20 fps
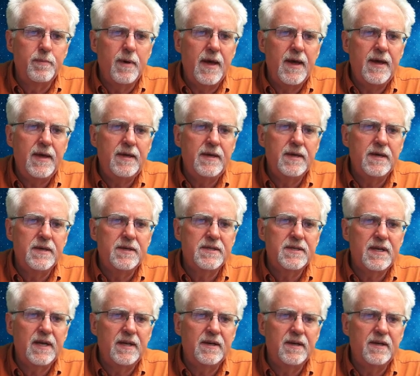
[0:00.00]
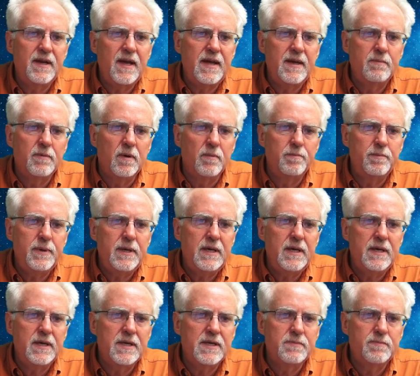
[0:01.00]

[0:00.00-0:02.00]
A is and enable B is,